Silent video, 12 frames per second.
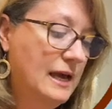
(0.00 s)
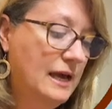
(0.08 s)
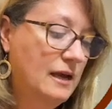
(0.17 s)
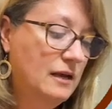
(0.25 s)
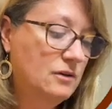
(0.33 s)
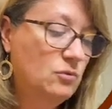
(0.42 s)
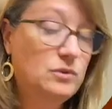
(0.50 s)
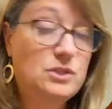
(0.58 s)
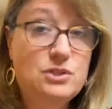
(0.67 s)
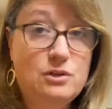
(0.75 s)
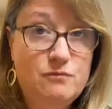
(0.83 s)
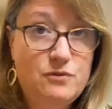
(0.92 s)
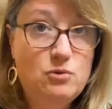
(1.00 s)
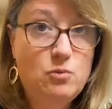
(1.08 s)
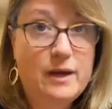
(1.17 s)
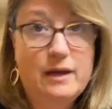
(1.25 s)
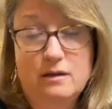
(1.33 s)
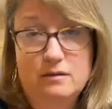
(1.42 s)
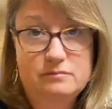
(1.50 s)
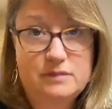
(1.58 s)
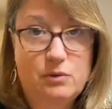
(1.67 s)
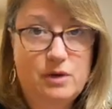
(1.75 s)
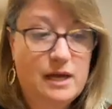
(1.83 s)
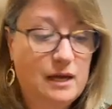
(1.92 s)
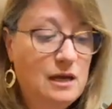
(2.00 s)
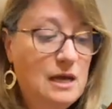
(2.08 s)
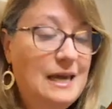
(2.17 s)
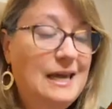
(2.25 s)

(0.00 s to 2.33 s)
and would serve you well, okay?